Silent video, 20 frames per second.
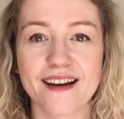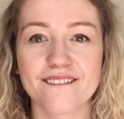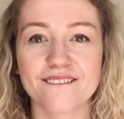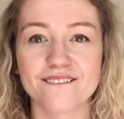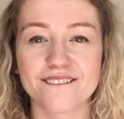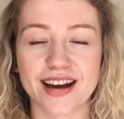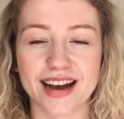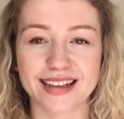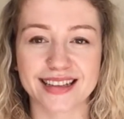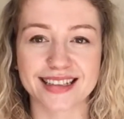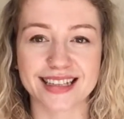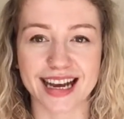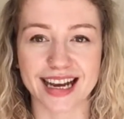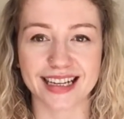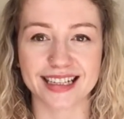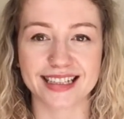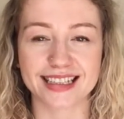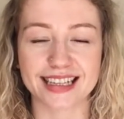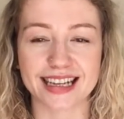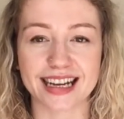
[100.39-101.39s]

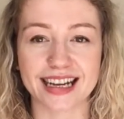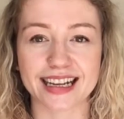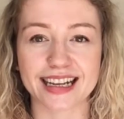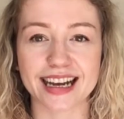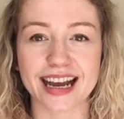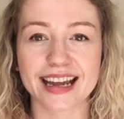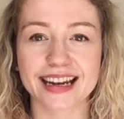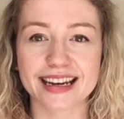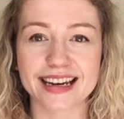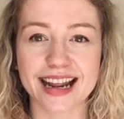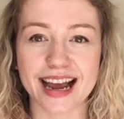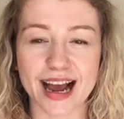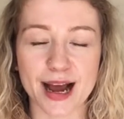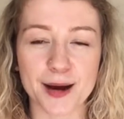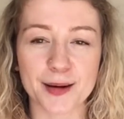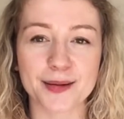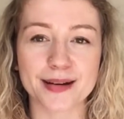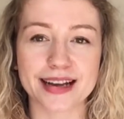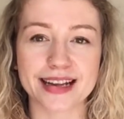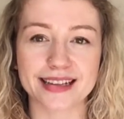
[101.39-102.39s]
Fantastic!
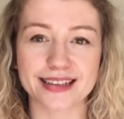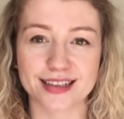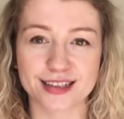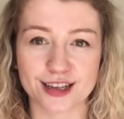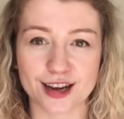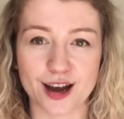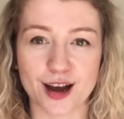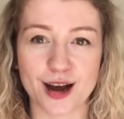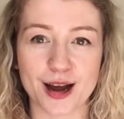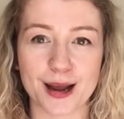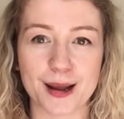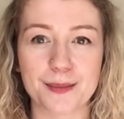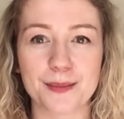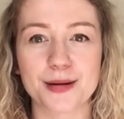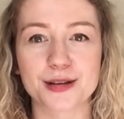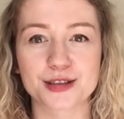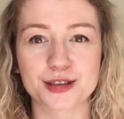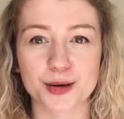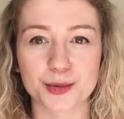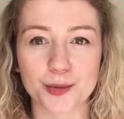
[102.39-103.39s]
Now it's time
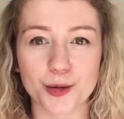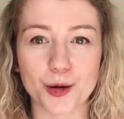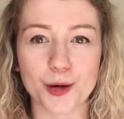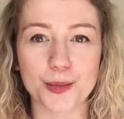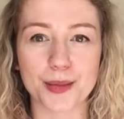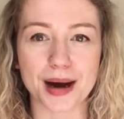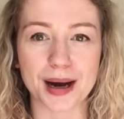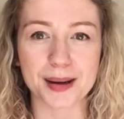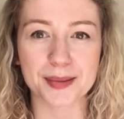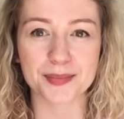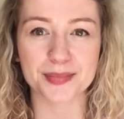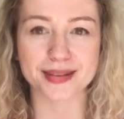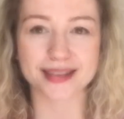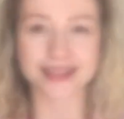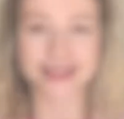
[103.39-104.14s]
to warm up.